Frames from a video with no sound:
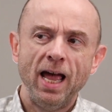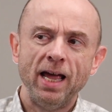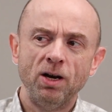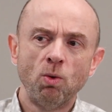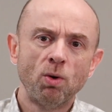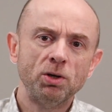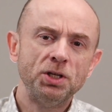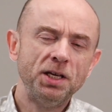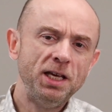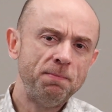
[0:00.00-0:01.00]
And in order
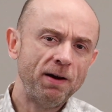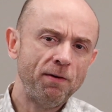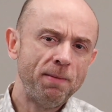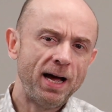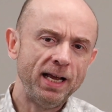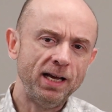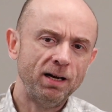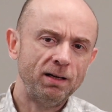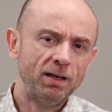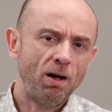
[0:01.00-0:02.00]
to keep everybody
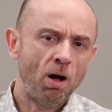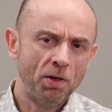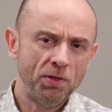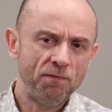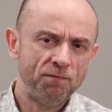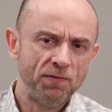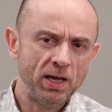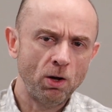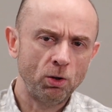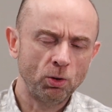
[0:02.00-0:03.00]
on the
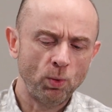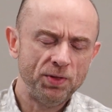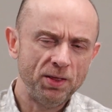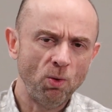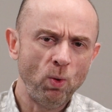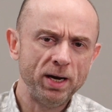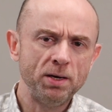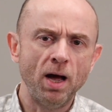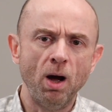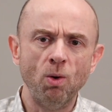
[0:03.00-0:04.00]
field or within the
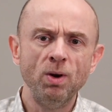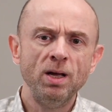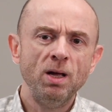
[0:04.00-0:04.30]
window,